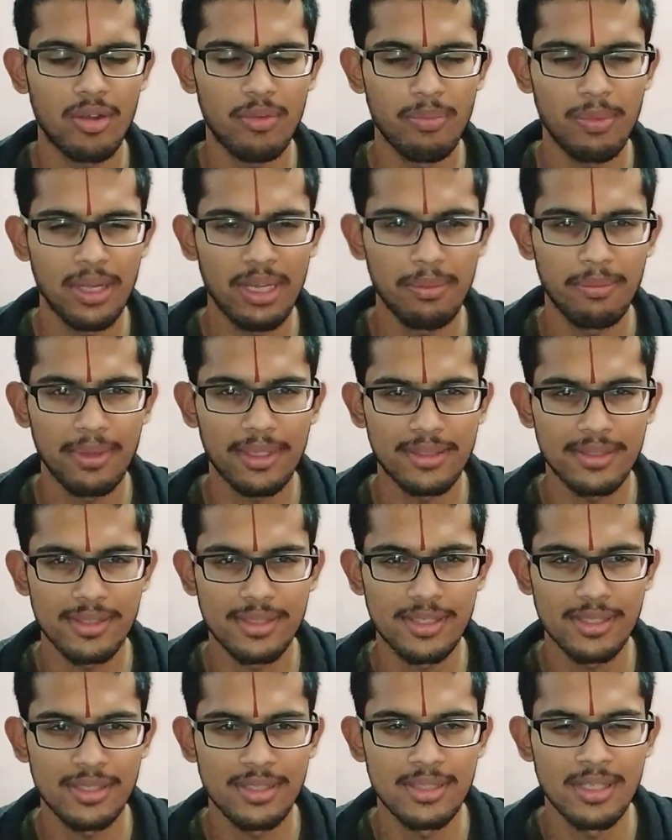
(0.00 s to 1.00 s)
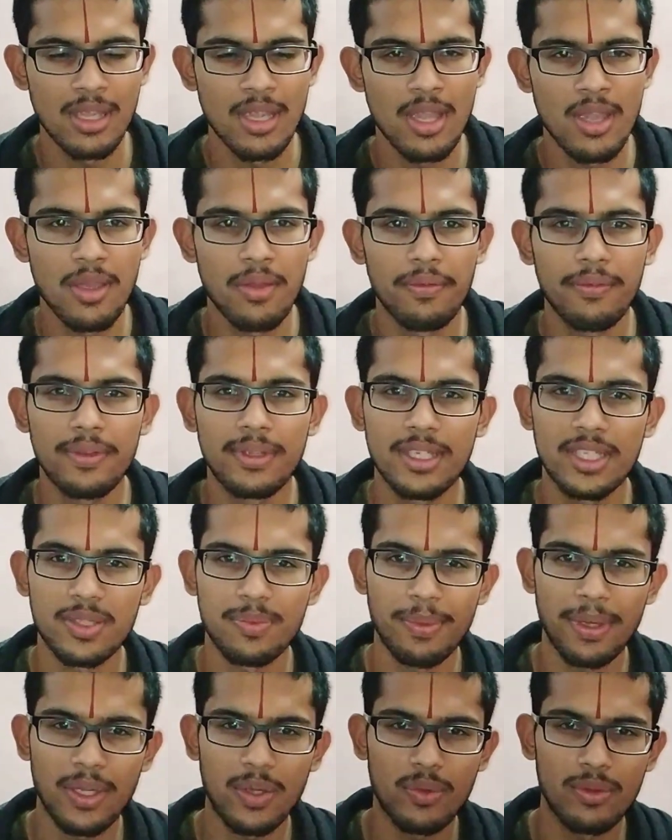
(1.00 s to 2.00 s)
many messages with
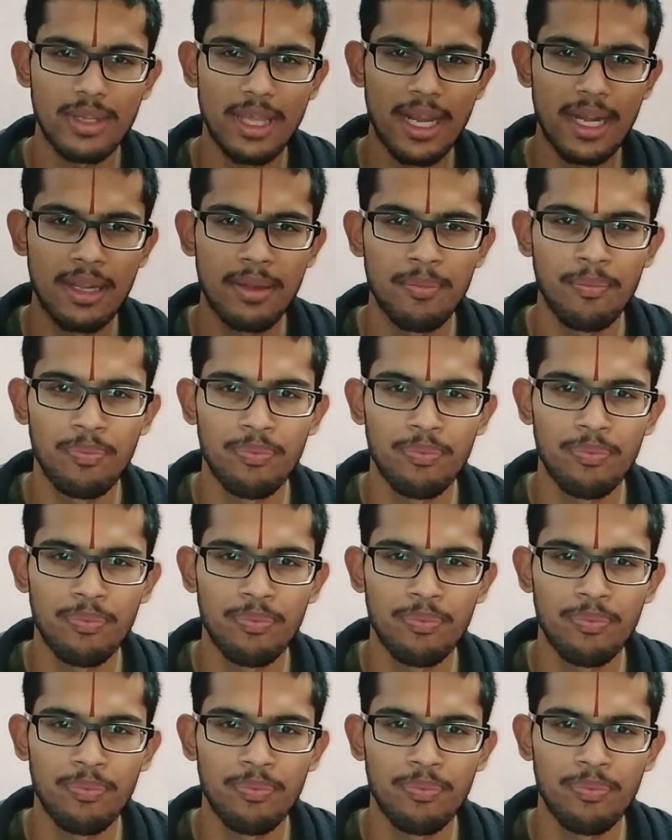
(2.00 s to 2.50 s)
respect to that,